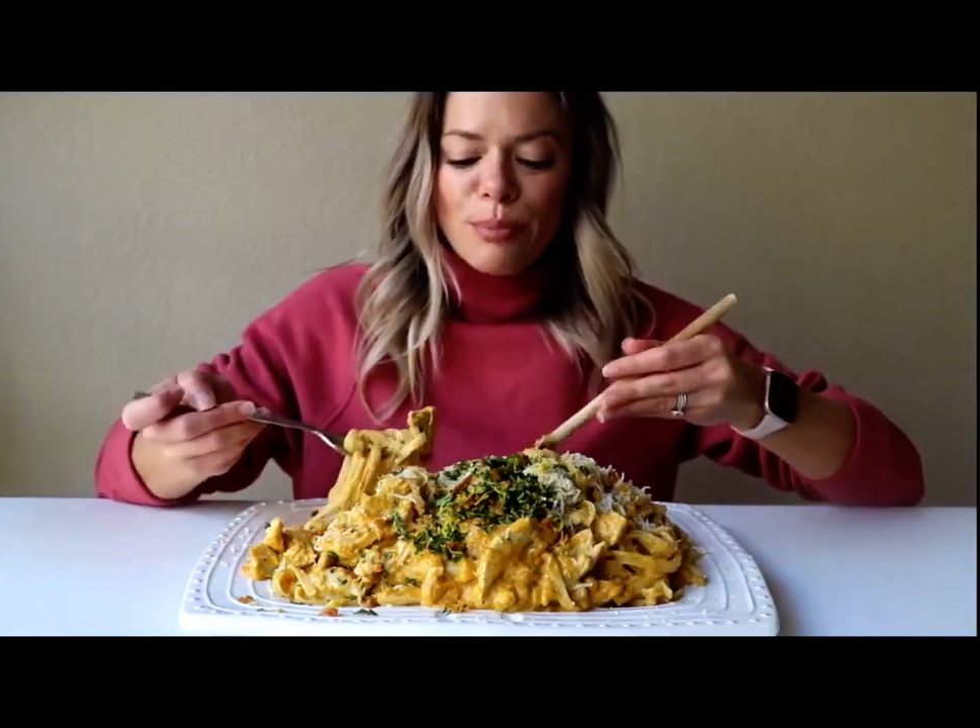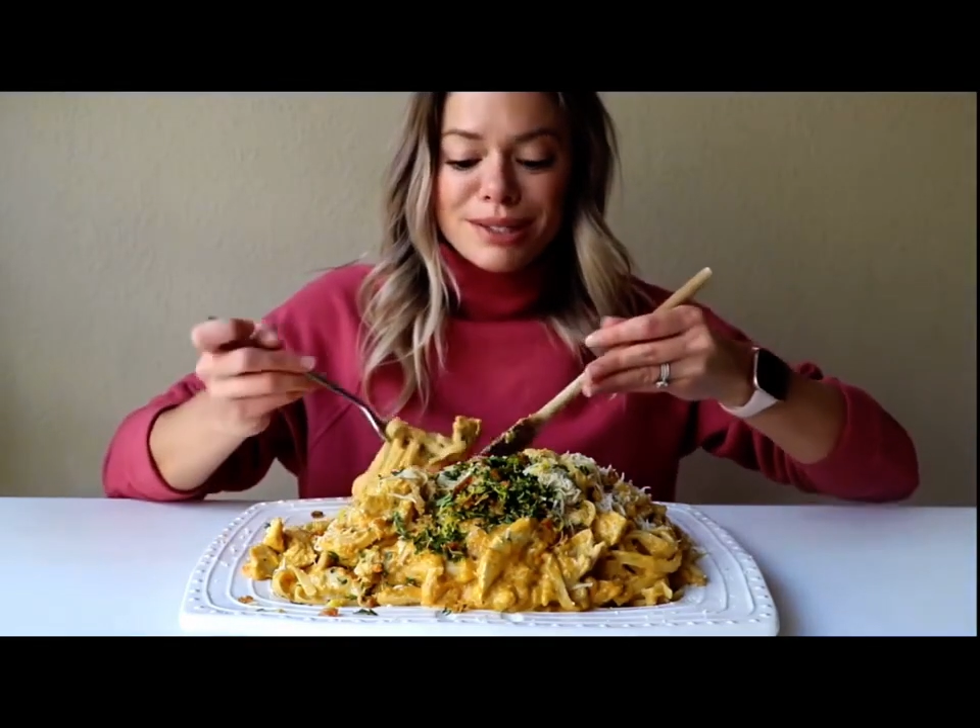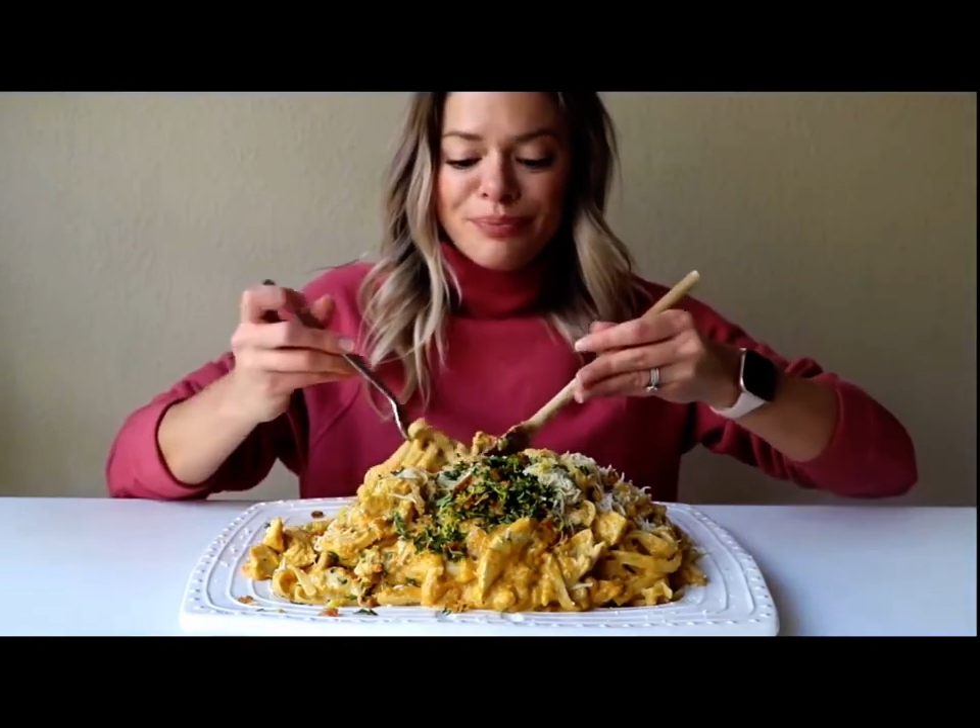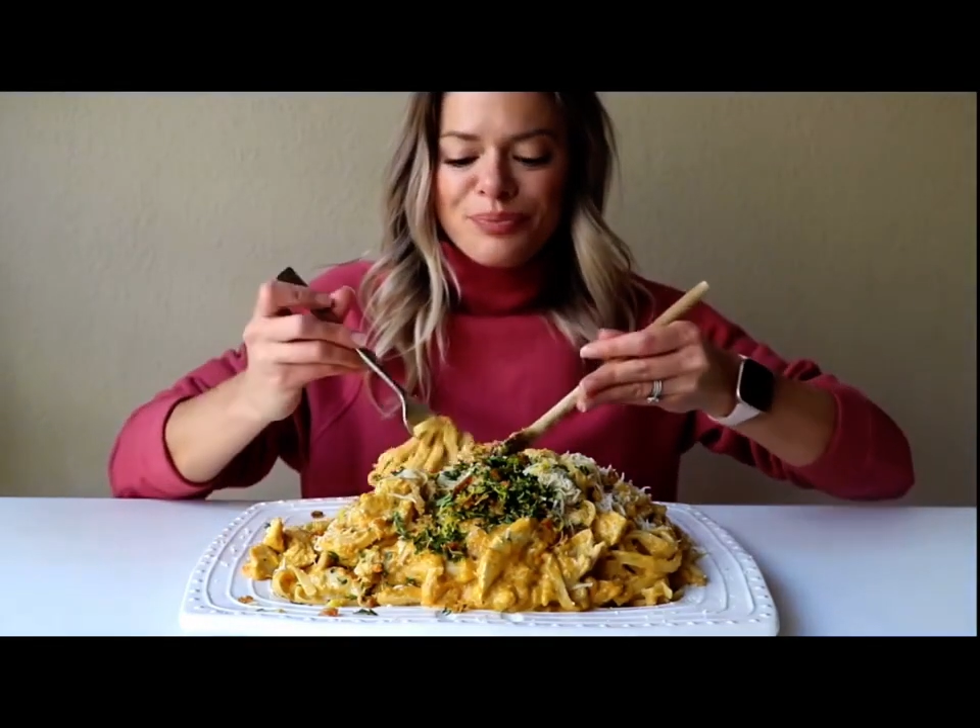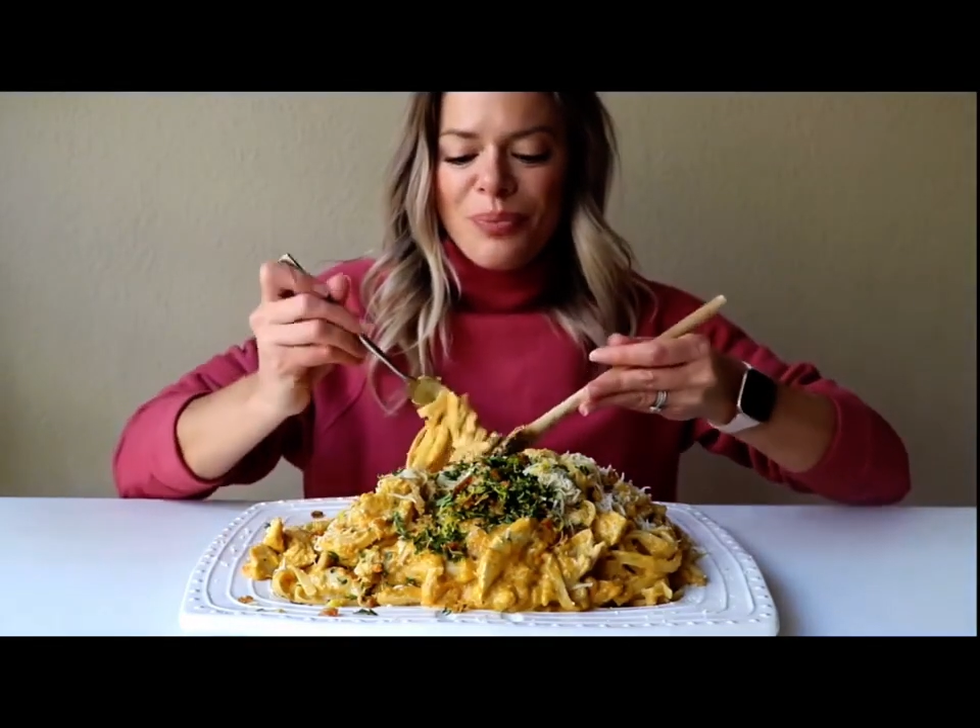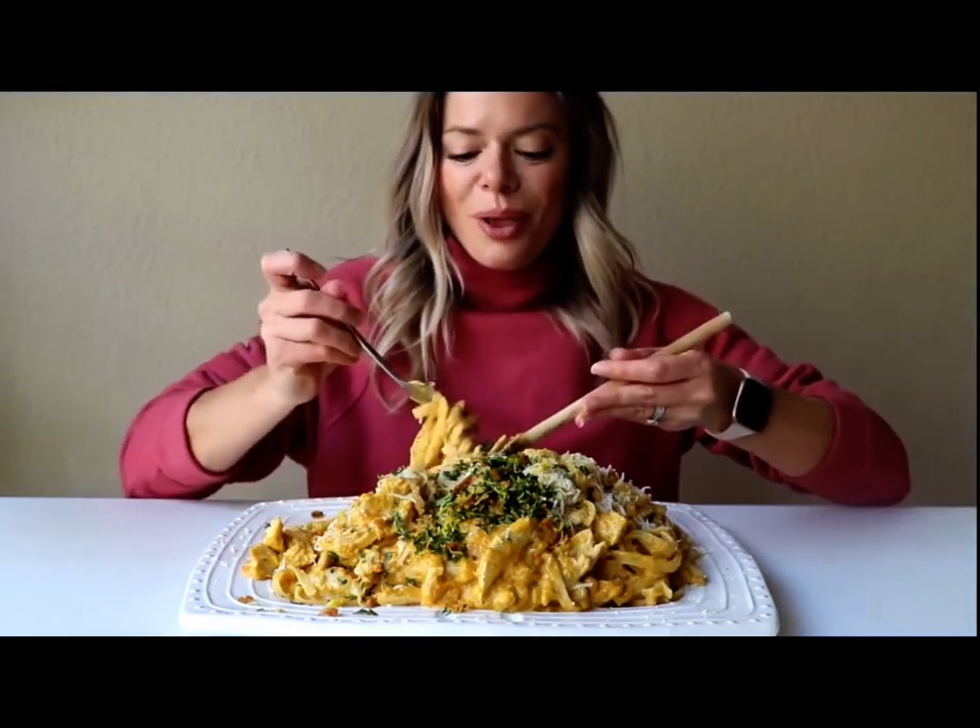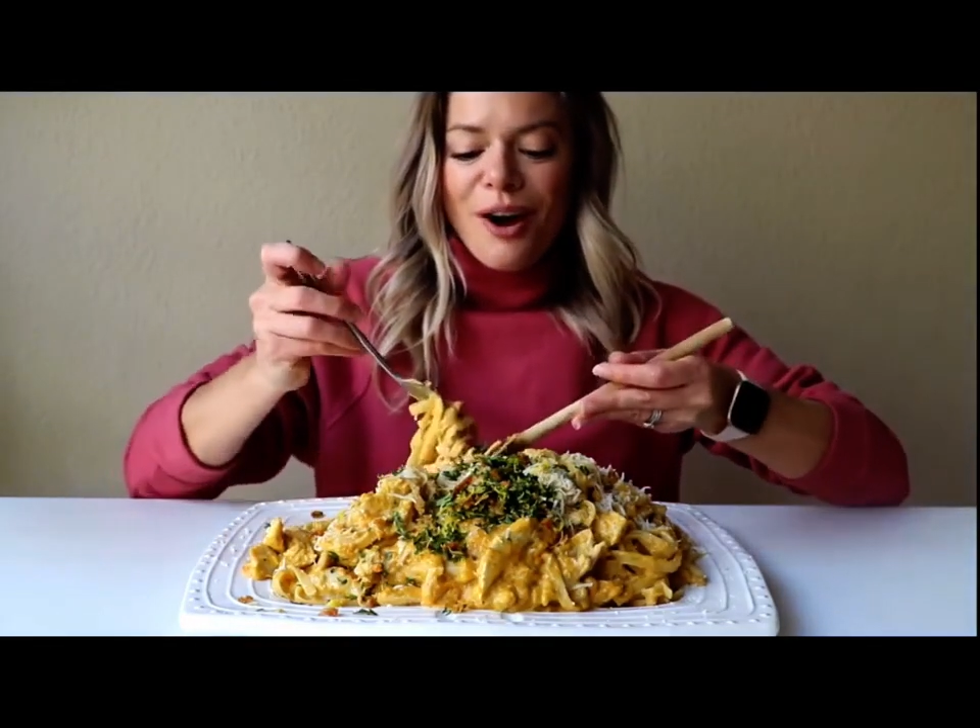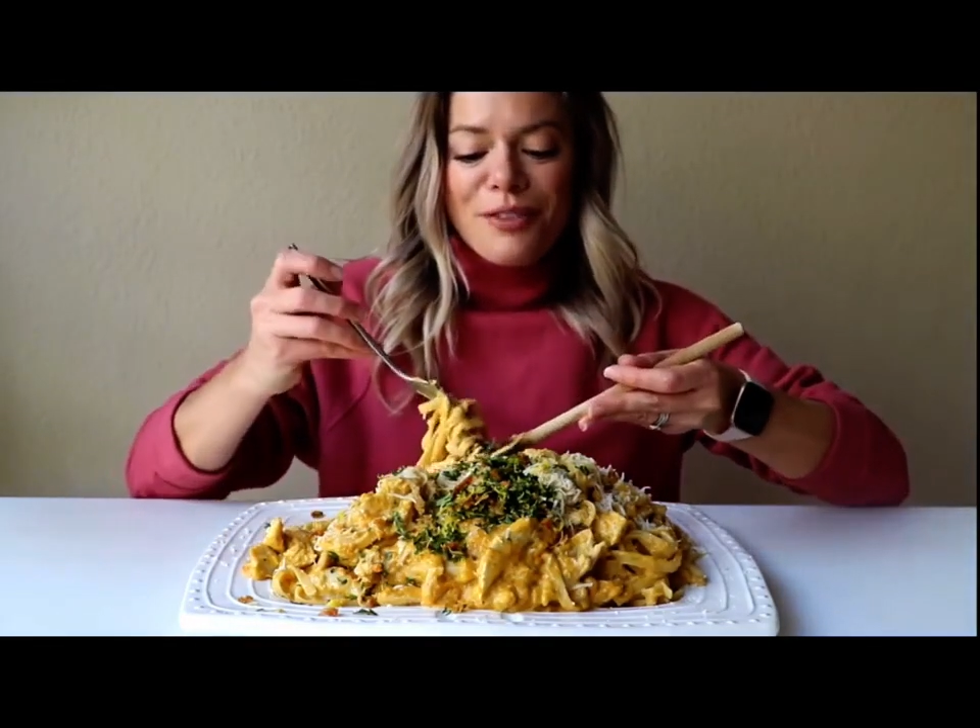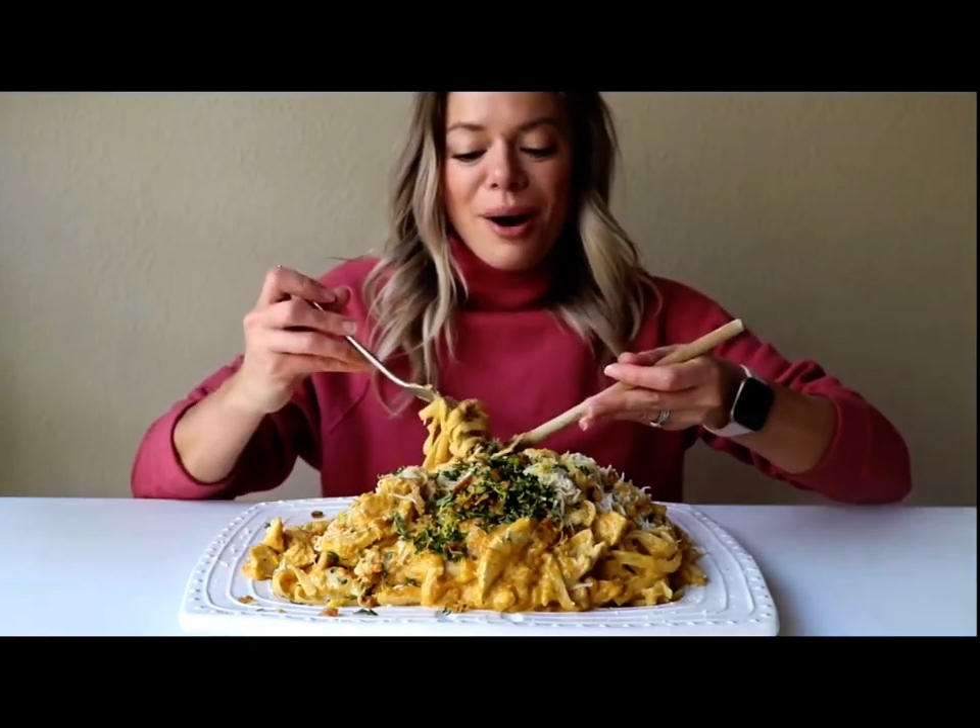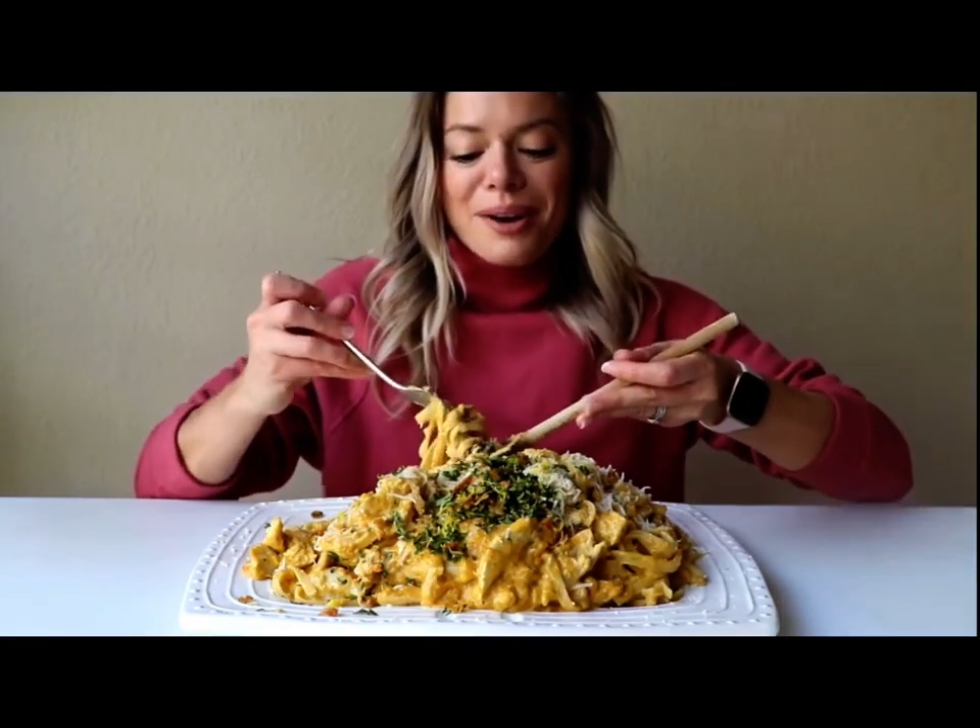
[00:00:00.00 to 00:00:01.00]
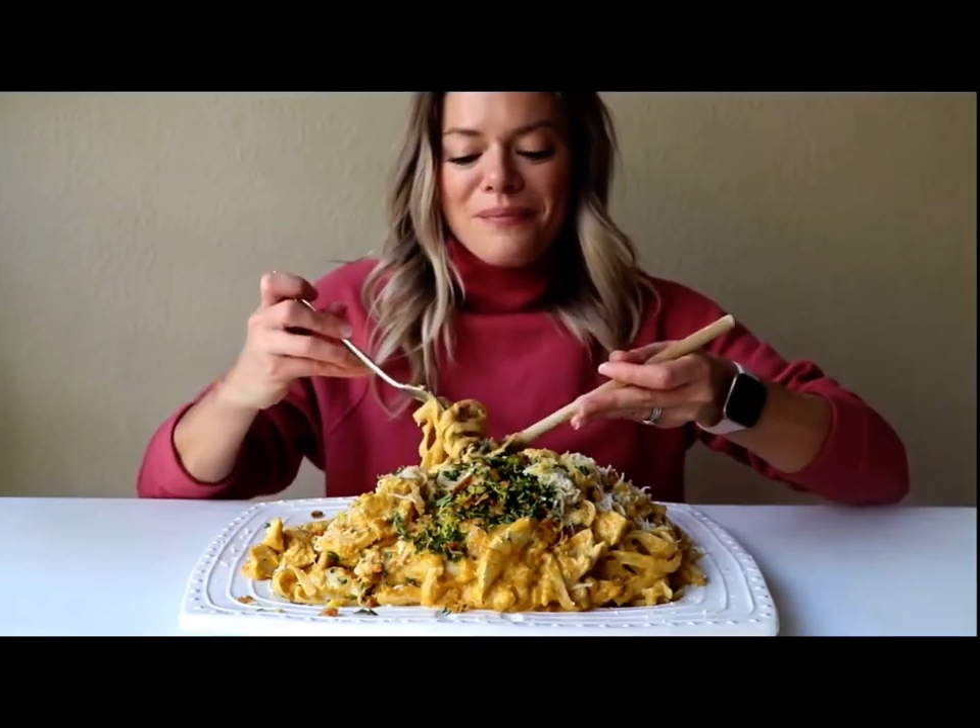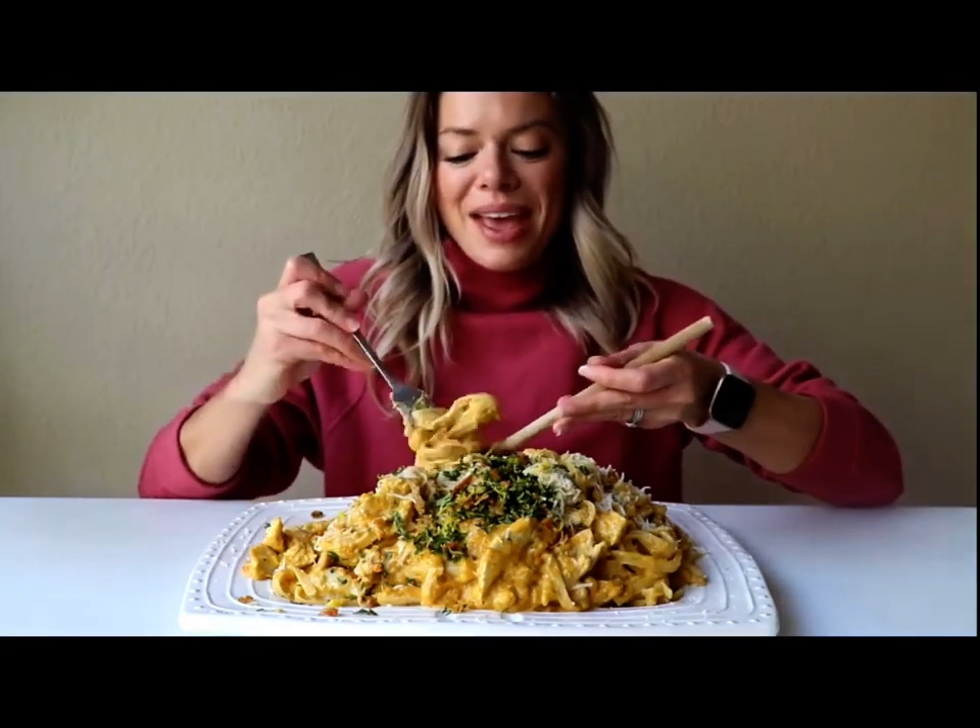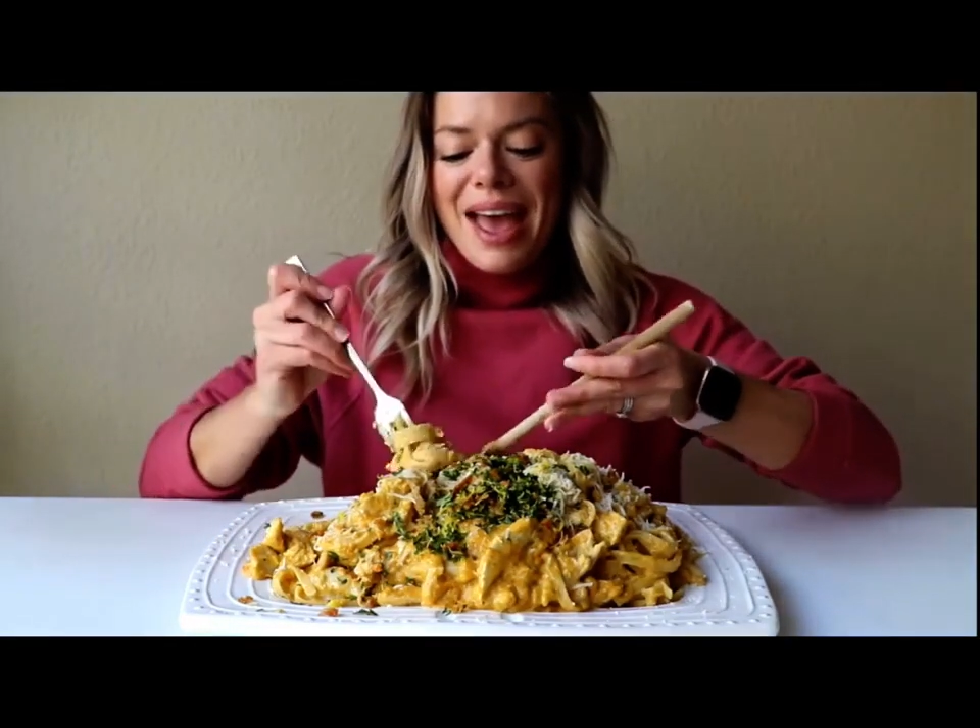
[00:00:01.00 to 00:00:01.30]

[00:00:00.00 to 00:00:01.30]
bits off the bottom.